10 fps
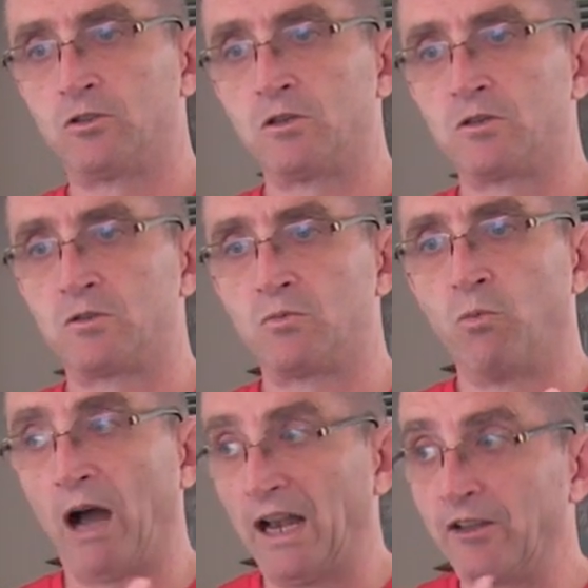to,
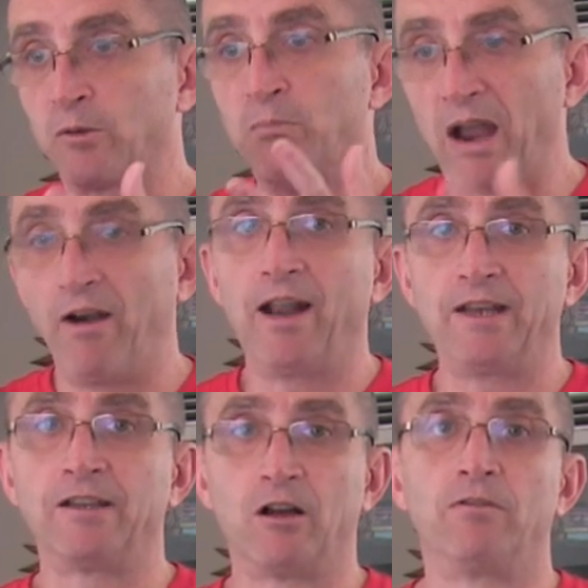while it's
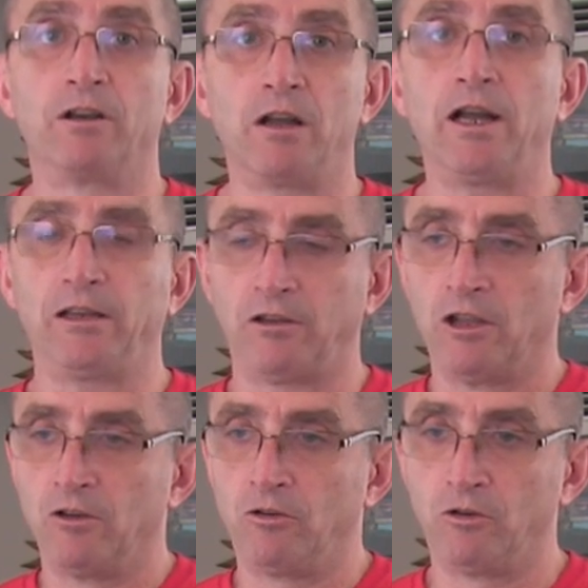marinating overnight,
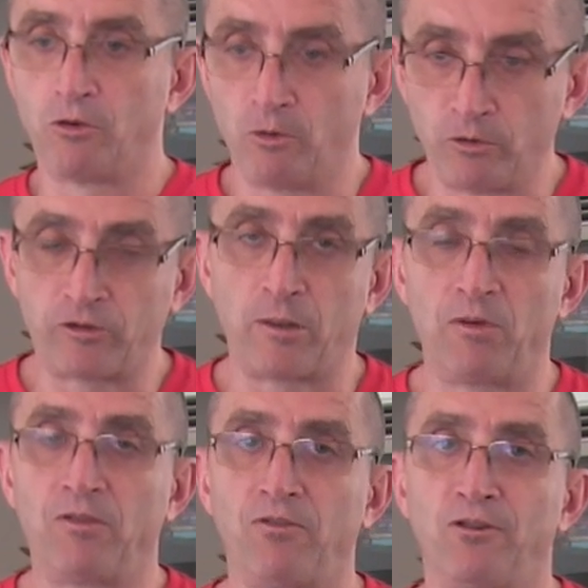to draw some
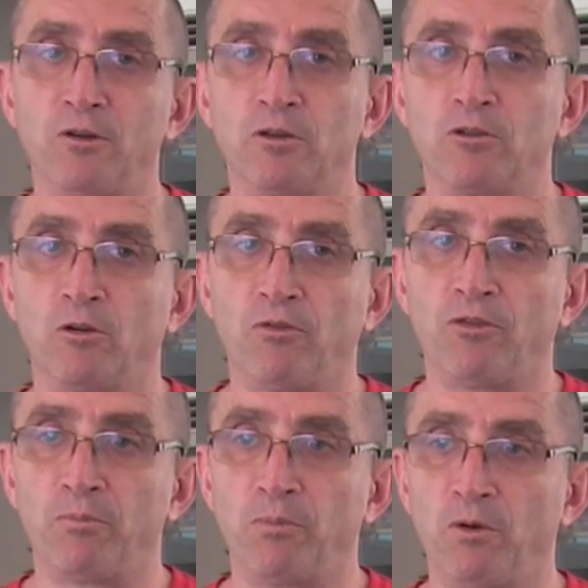of the fluids
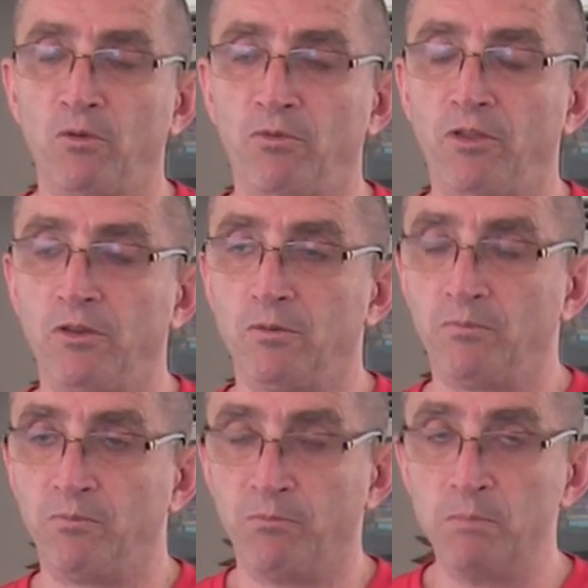off the, off the
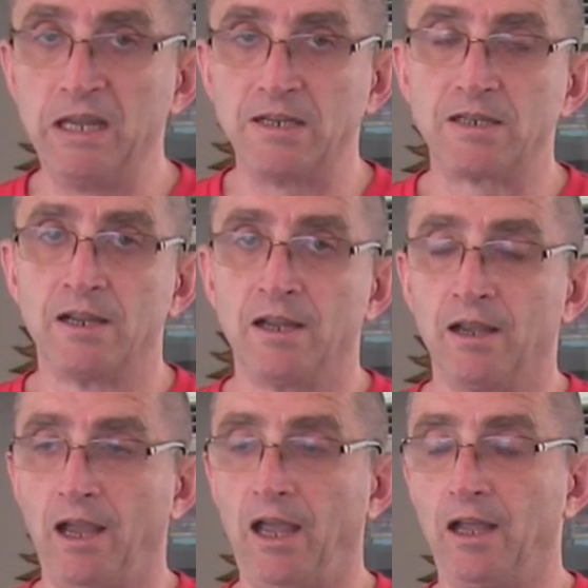meat
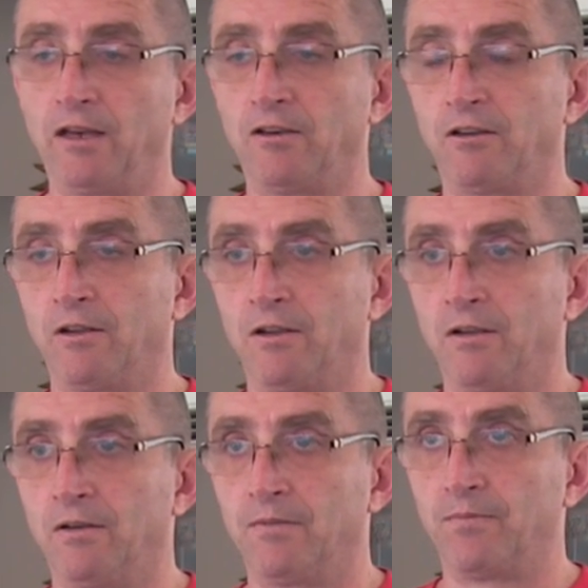and
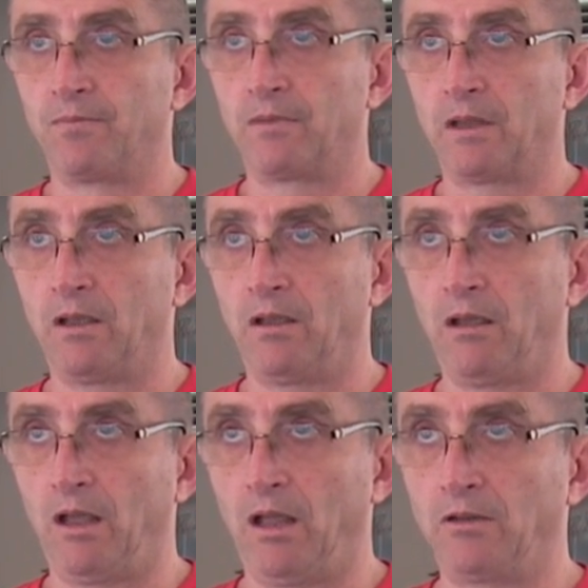
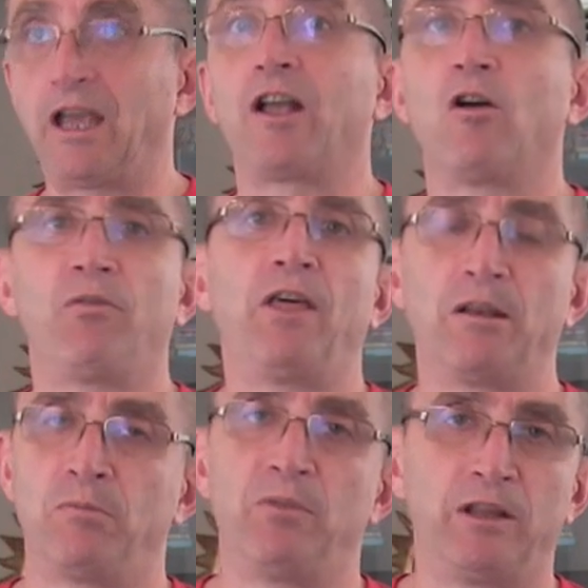and kick off
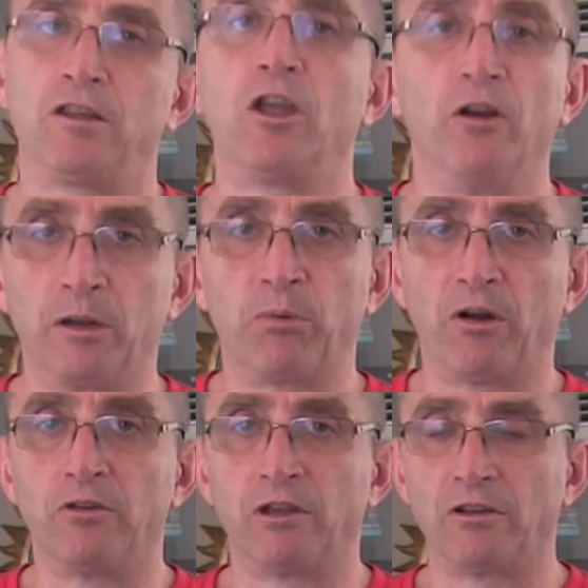that the curing
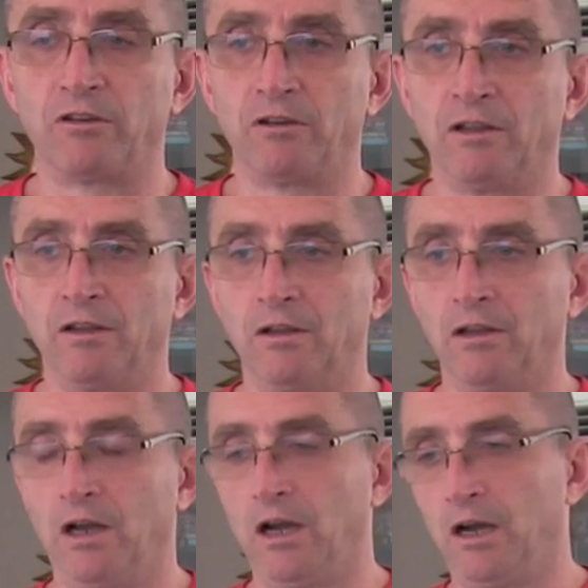process.
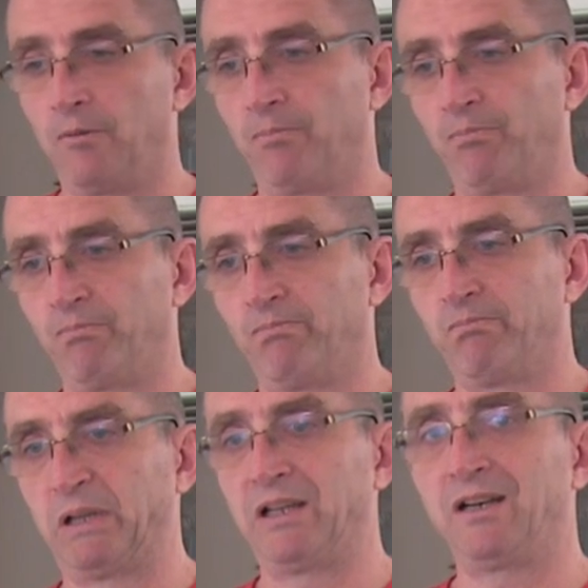Um,
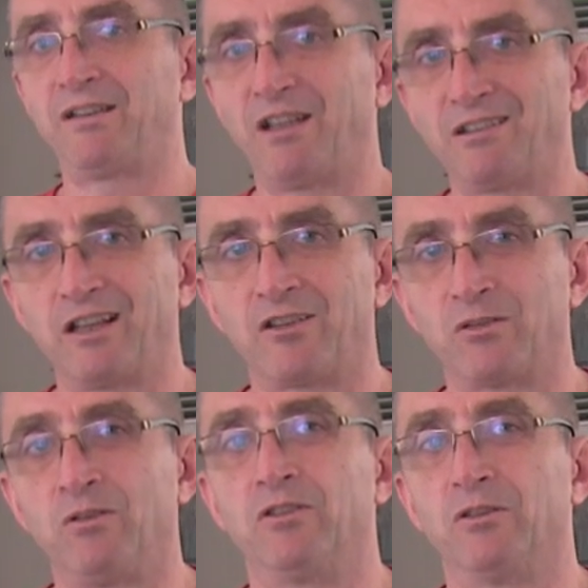but then it tastes like
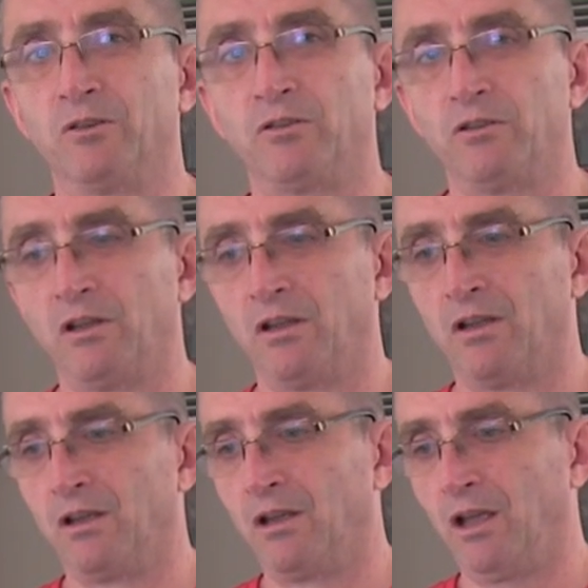soy sauce.
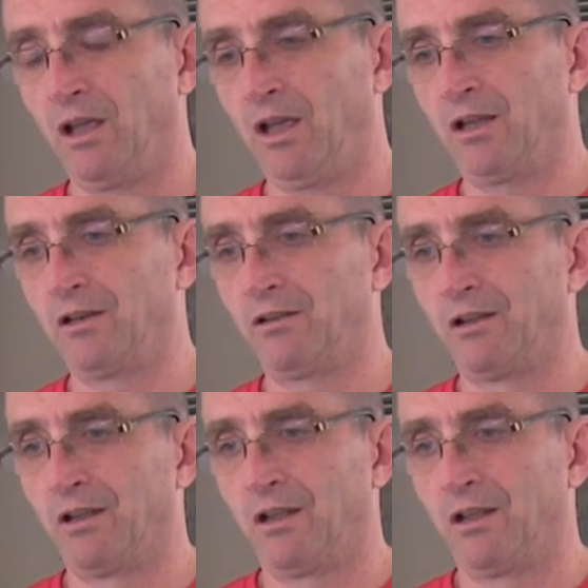And,